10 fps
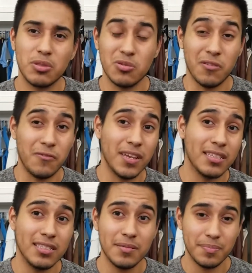to
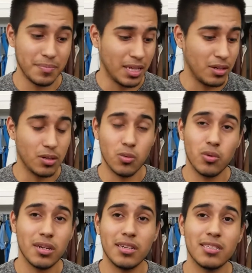affect it. I don't know
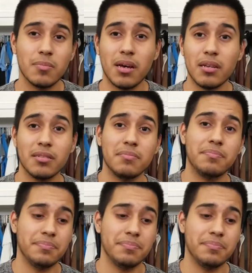what it is about it.